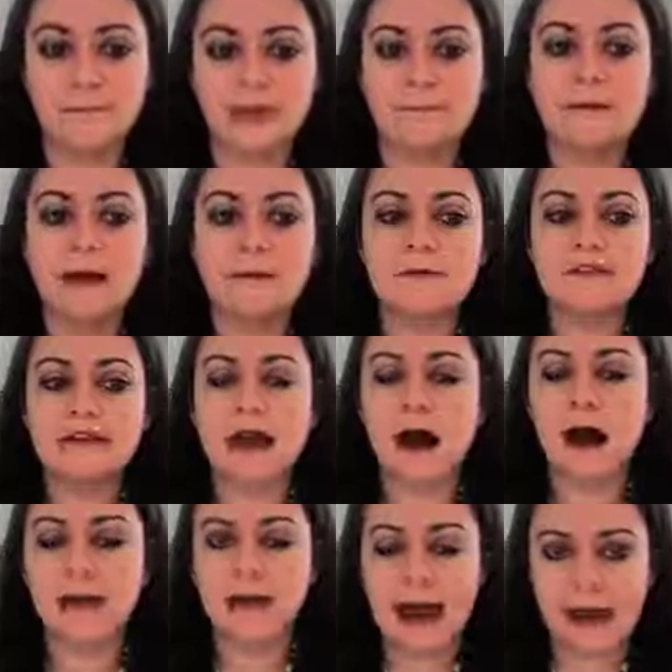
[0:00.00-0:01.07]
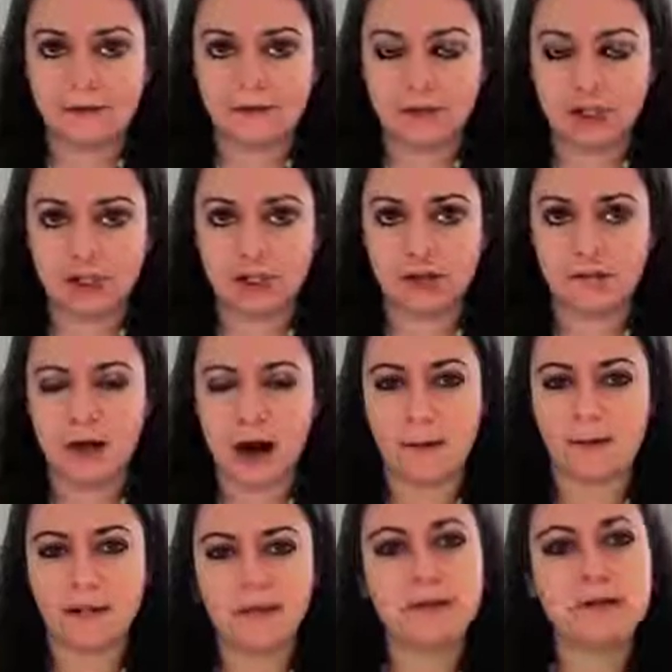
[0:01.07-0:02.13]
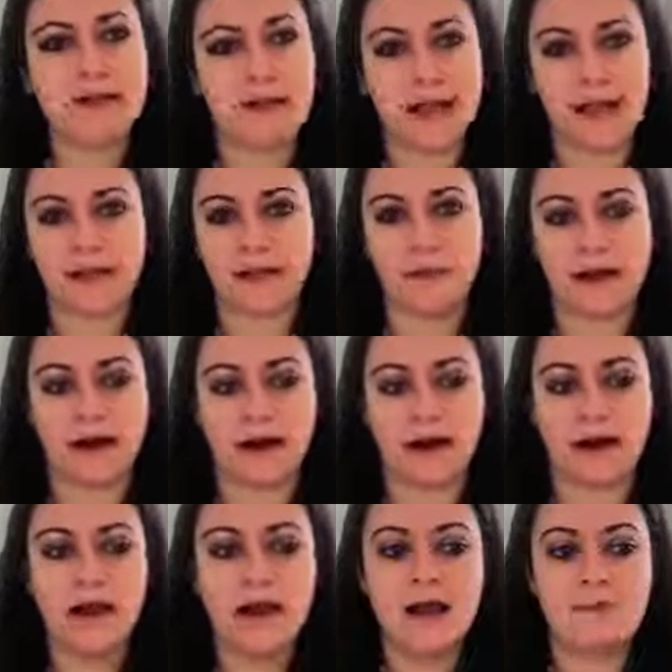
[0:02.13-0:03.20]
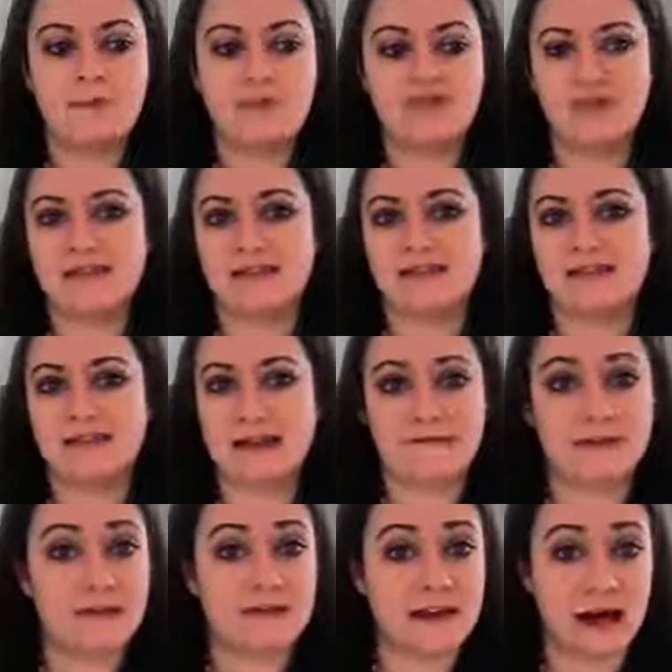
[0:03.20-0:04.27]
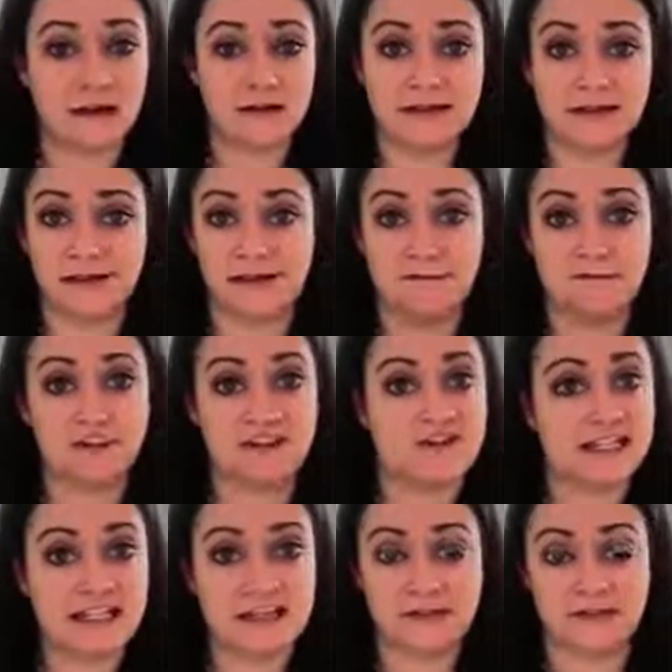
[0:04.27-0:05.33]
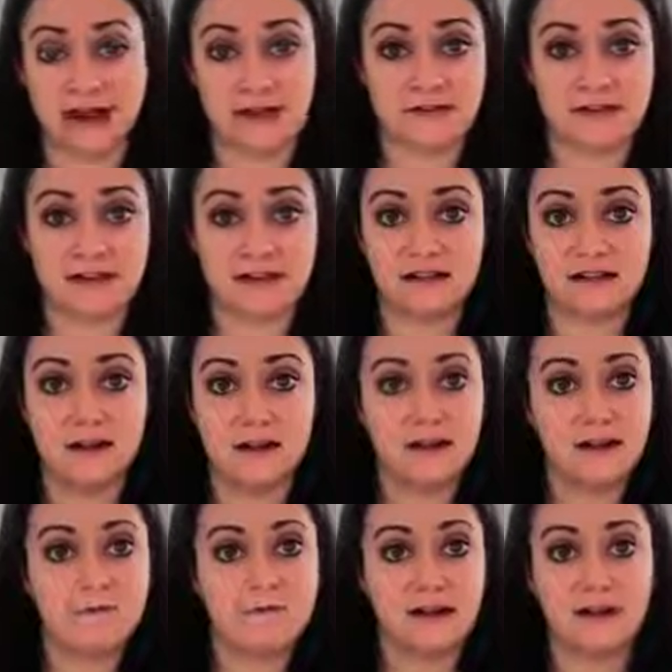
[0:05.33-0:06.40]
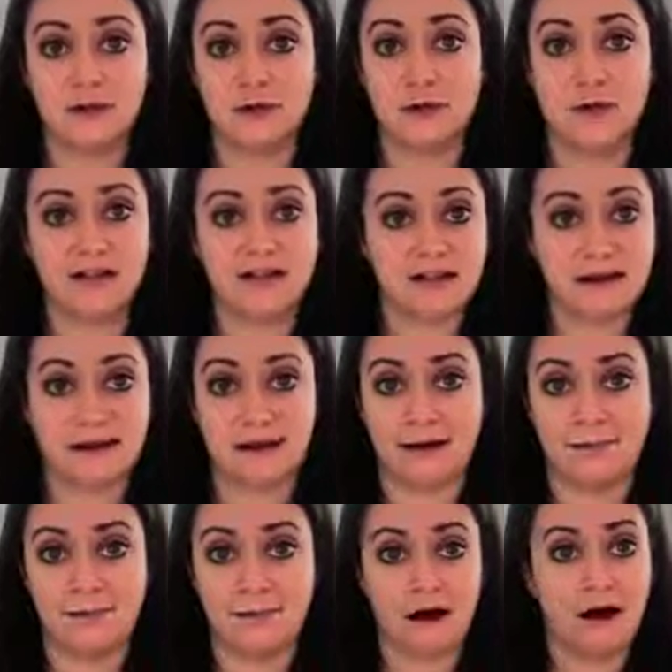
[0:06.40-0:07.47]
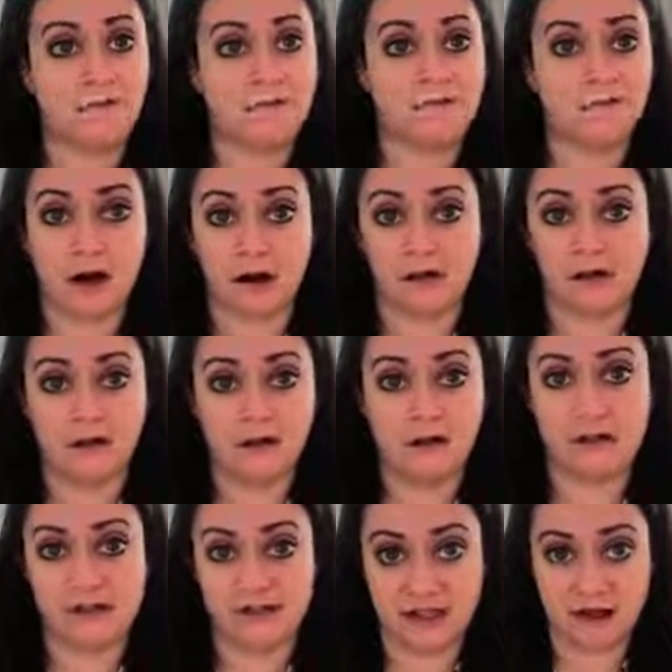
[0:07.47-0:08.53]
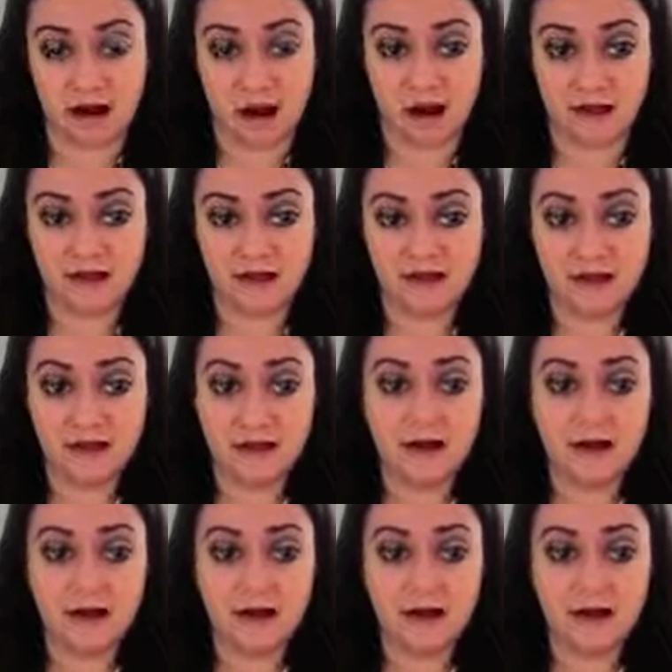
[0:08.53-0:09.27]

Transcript: But I would say on average, you're probably looking anywhere between $7,000 and $15,000 for your one-time upfront closing costs.